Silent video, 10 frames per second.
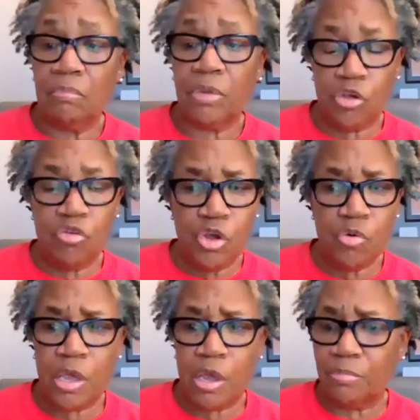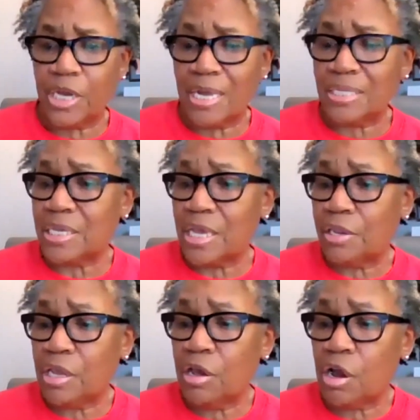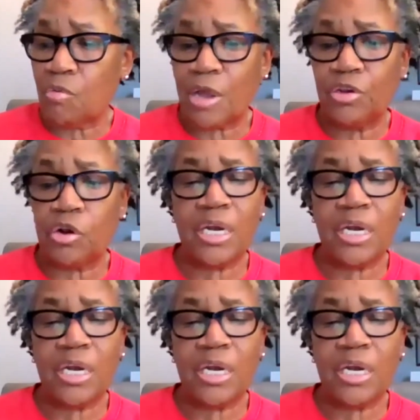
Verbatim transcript: But you knew him, Don said. He hung around your